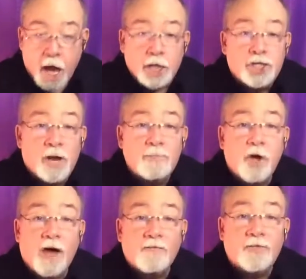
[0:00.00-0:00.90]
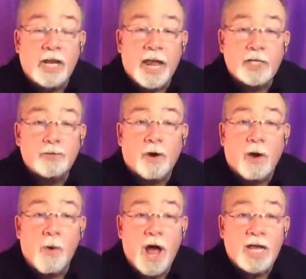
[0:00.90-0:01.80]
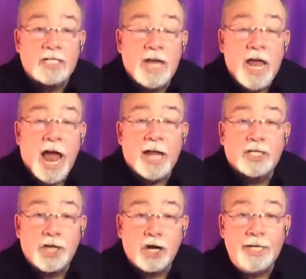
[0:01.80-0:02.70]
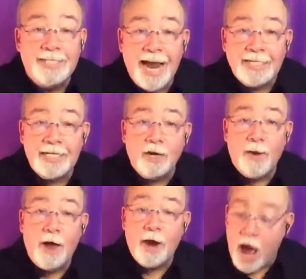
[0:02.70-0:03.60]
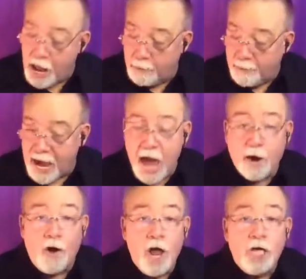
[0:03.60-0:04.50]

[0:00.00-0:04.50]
jumped off the ledge where it was and started dancing around on the piano.